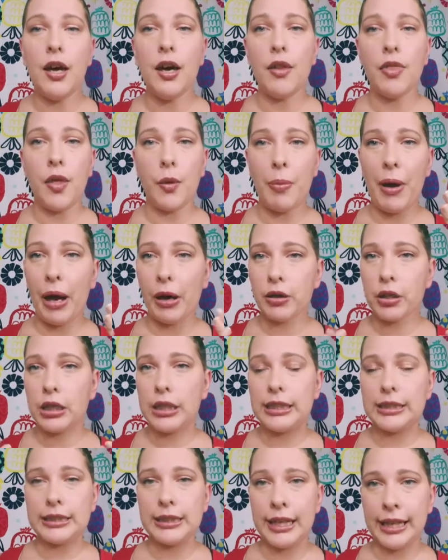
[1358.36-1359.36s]
The powder
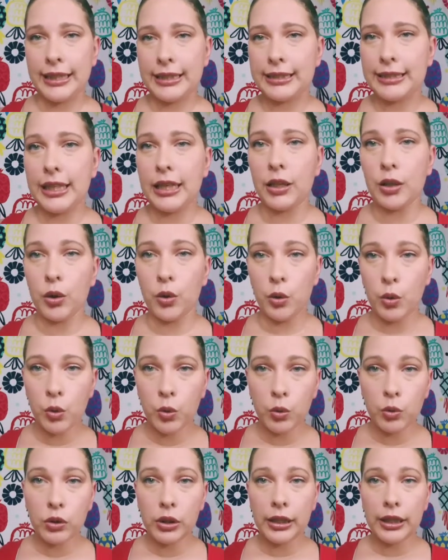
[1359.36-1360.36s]
is nice and
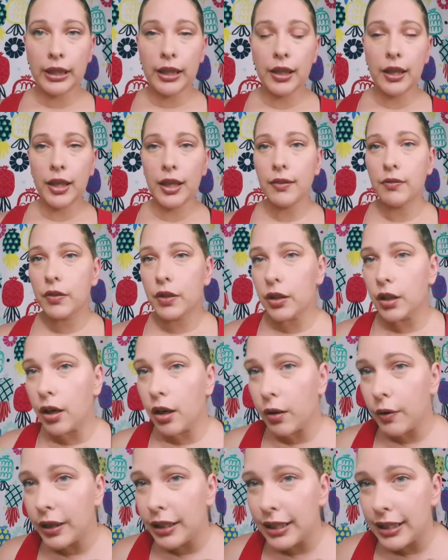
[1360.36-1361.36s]
cooling, even
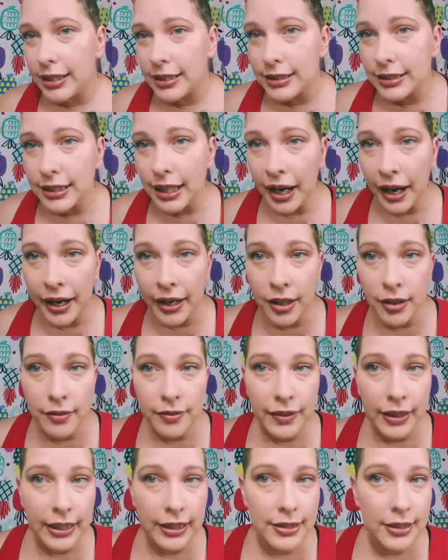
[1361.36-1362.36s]
though it is kind of
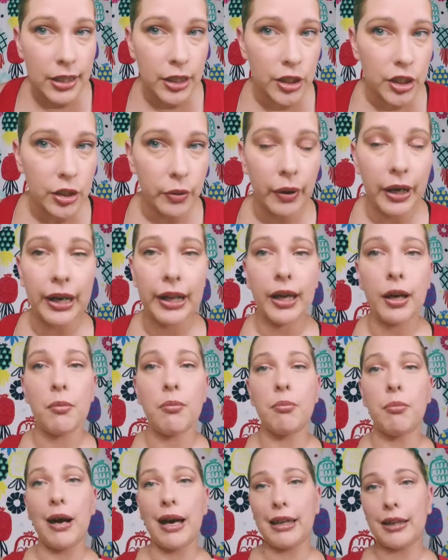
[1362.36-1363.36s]
accentuating
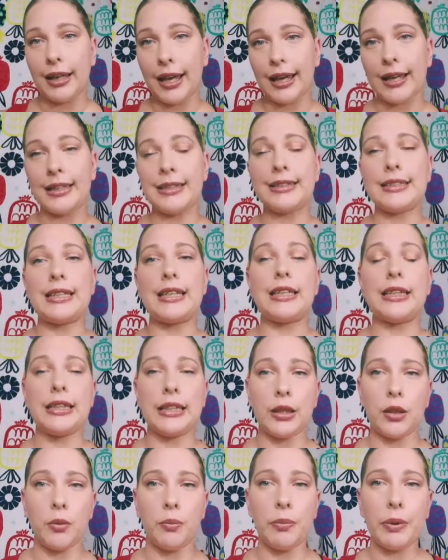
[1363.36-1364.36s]
my lines a
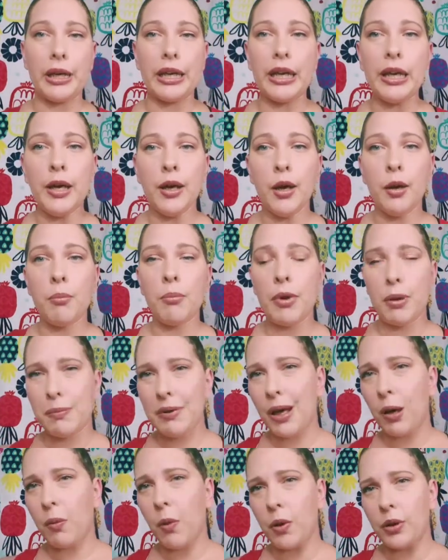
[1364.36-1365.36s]
little bit. Maybe
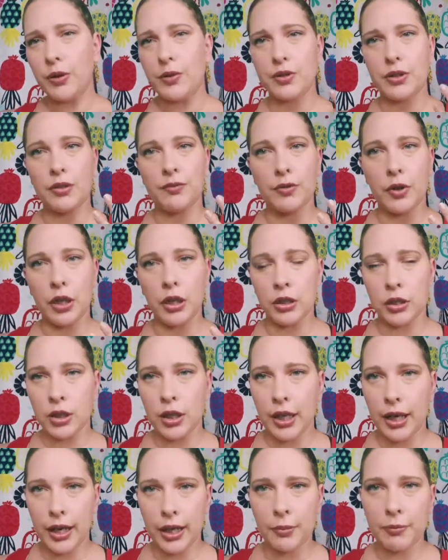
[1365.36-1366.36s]
I won't use it for under
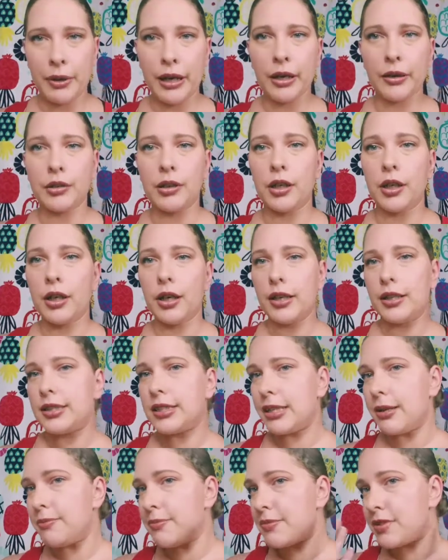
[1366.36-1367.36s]
eye powder. It
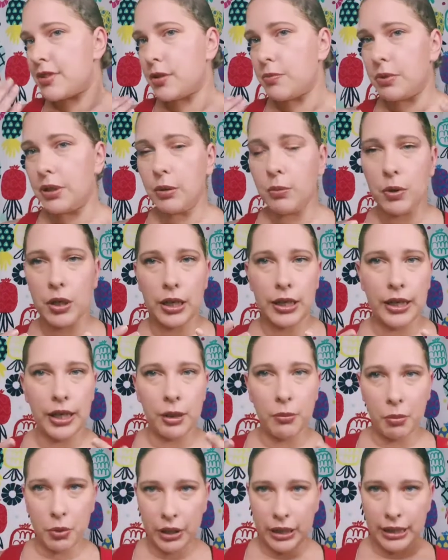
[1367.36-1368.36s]
seems to be working
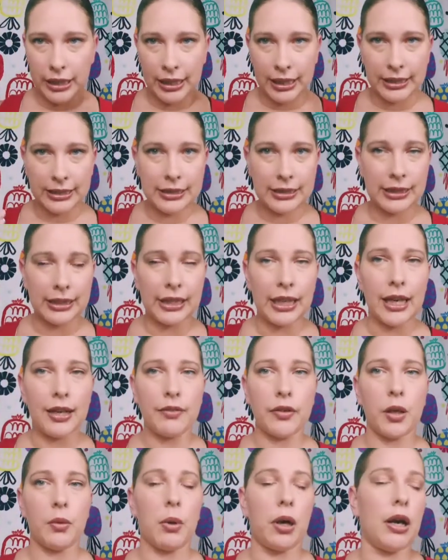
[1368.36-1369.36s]
pretty nicely
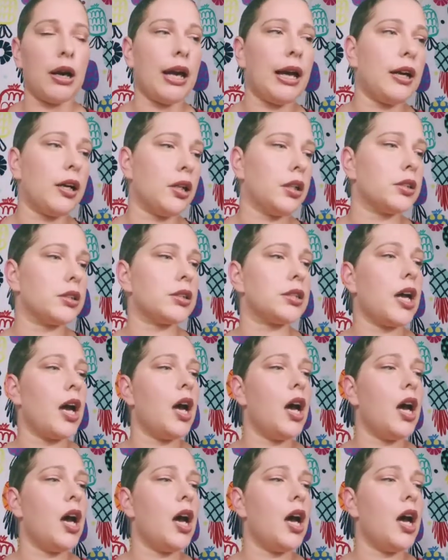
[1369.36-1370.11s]
everywhere else.